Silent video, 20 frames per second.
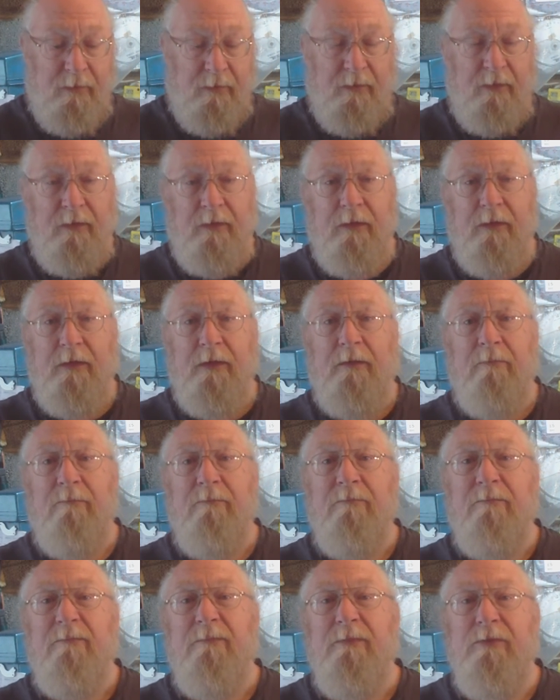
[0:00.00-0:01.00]
and
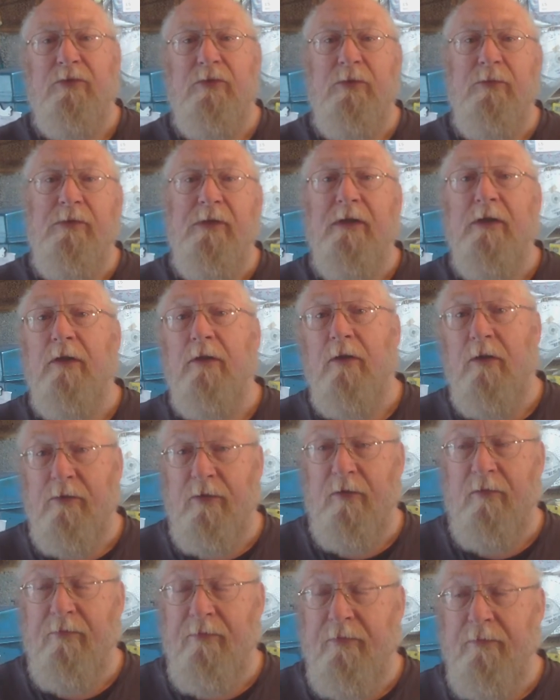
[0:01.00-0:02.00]
I'm shooting a
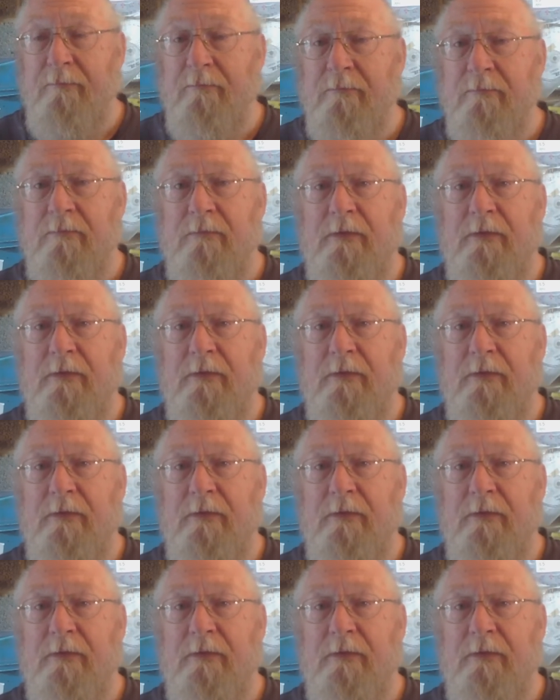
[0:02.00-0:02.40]
lot of them,